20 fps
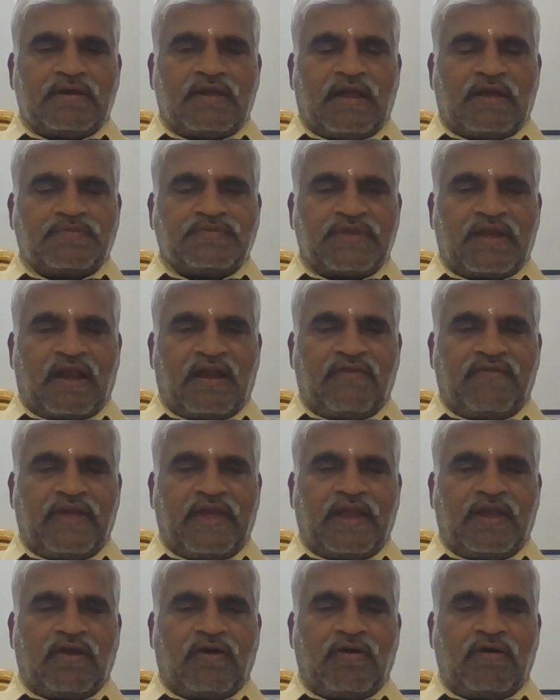epsilon
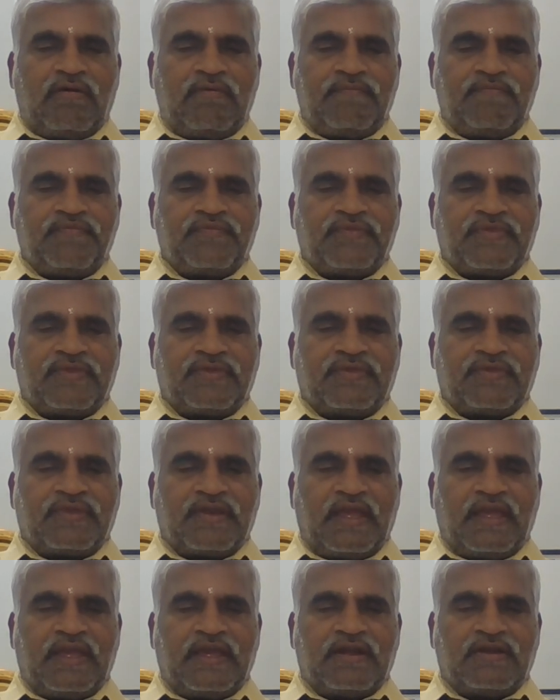V
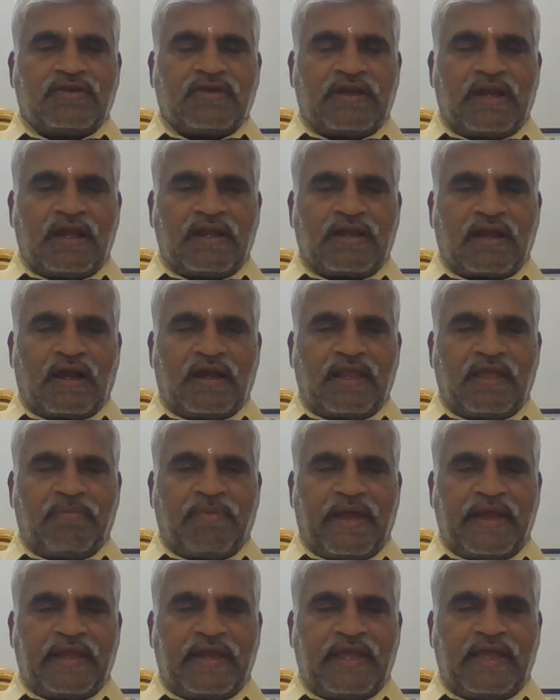3 into delta D
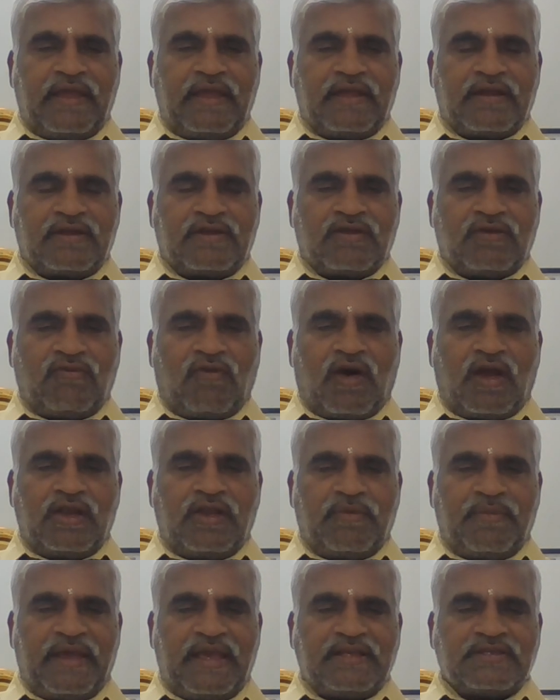by D into
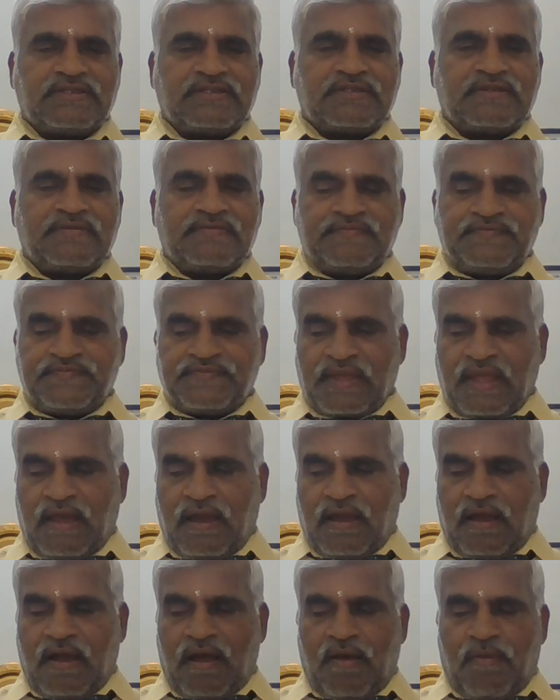volume is
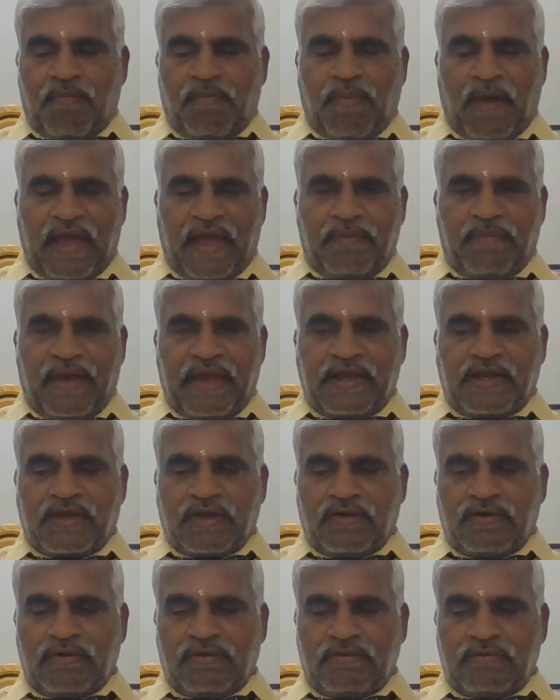pi by
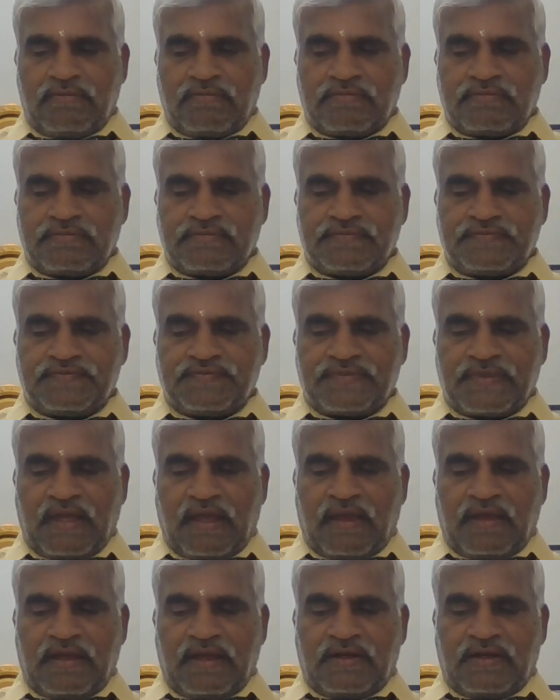2
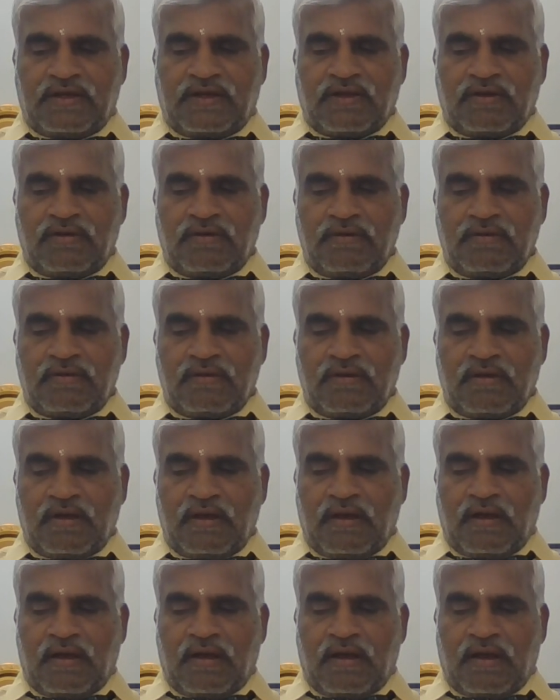into
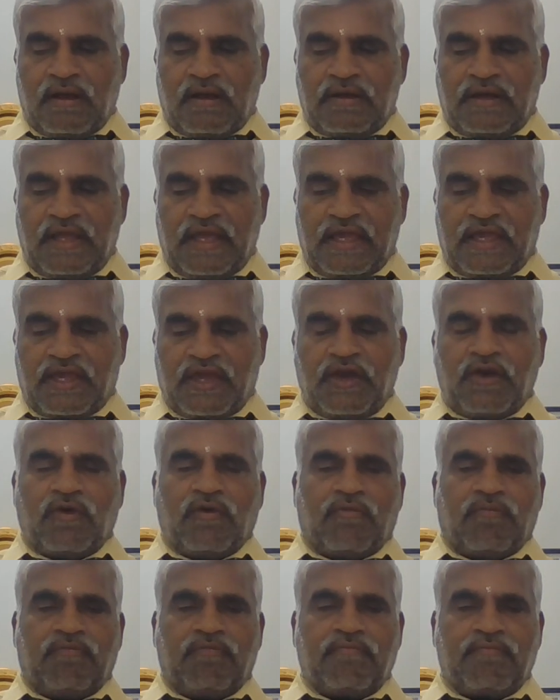D
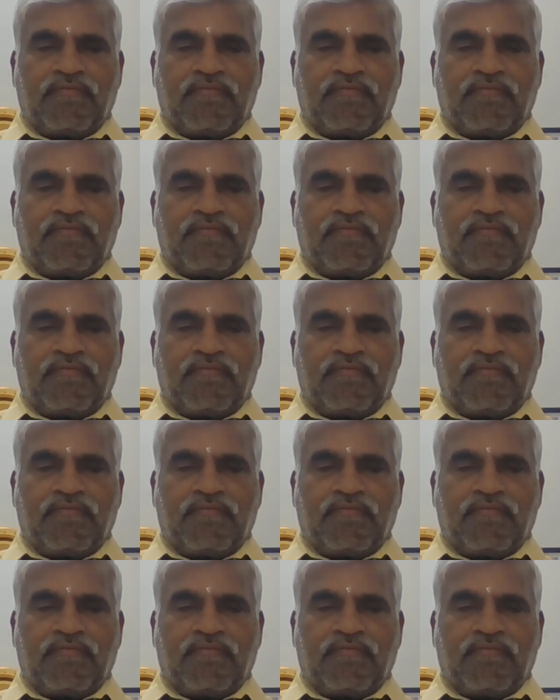cube.